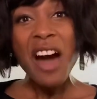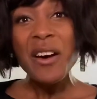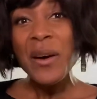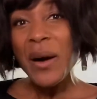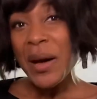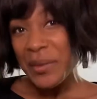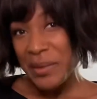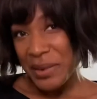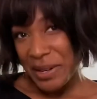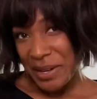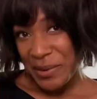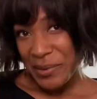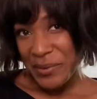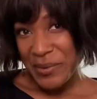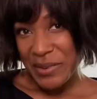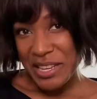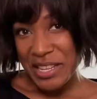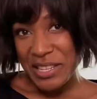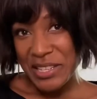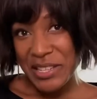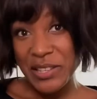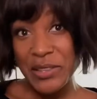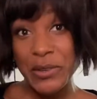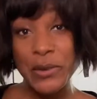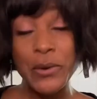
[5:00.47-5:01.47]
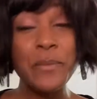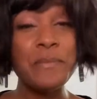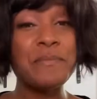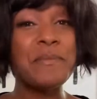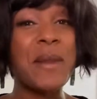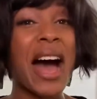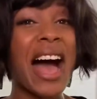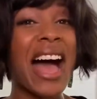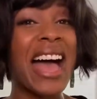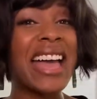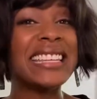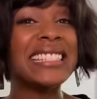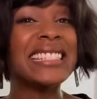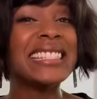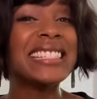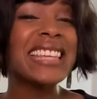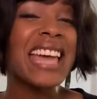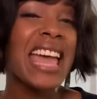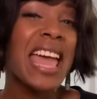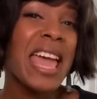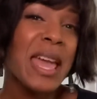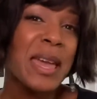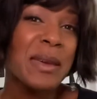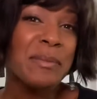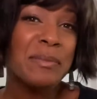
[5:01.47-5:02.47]
I want to read you my
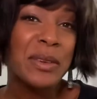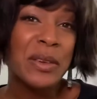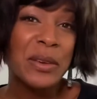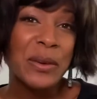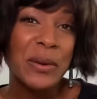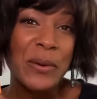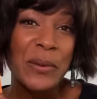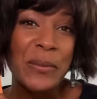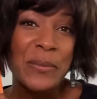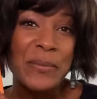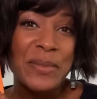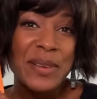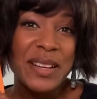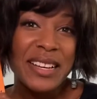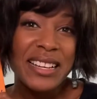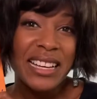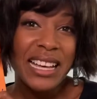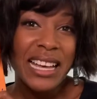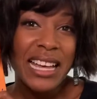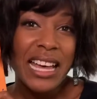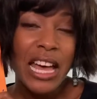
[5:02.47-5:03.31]
debut book,